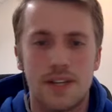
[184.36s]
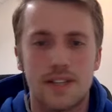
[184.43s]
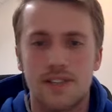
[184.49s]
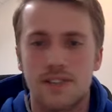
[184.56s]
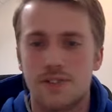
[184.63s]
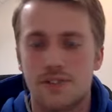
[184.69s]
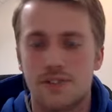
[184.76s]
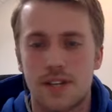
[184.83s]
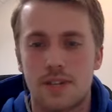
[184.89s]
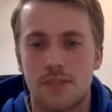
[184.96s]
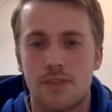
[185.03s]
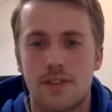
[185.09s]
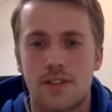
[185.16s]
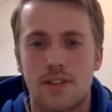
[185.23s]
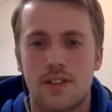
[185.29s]
Instagram
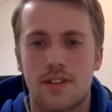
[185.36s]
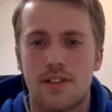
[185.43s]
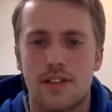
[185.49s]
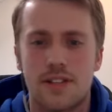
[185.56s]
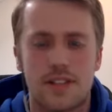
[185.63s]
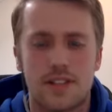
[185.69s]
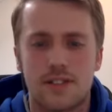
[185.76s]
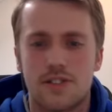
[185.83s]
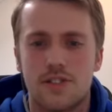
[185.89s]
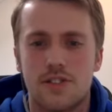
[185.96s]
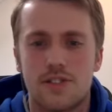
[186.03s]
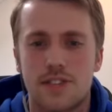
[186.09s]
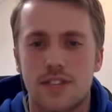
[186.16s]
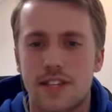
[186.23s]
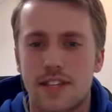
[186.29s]
with and like
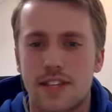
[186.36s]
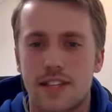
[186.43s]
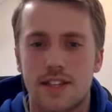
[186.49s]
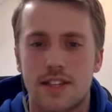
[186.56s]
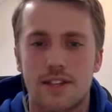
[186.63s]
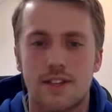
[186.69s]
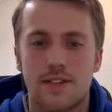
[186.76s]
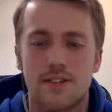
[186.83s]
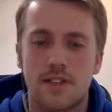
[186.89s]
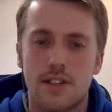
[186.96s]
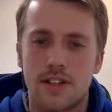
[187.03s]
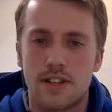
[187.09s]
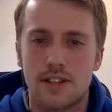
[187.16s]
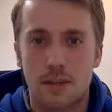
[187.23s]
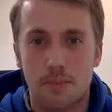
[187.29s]
just taking
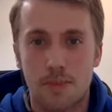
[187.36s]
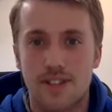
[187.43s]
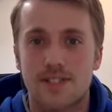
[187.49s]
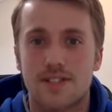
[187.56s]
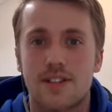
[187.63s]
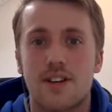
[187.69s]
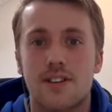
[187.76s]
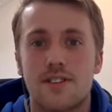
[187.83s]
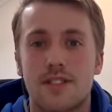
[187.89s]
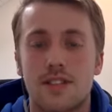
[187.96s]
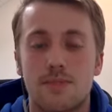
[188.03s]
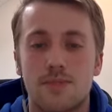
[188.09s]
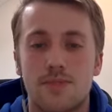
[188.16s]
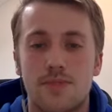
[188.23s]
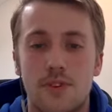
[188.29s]
the best
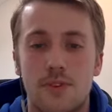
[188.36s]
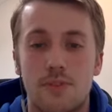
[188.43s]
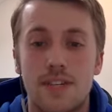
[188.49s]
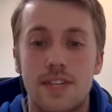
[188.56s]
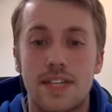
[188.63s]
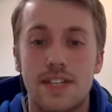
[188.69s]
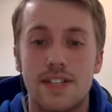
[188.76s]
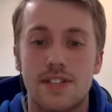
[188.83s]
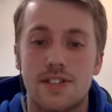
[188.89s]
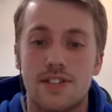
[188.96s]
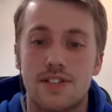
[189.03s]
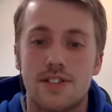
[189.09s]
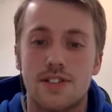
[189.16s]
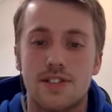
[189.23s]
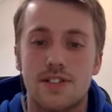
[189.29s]
concepts from each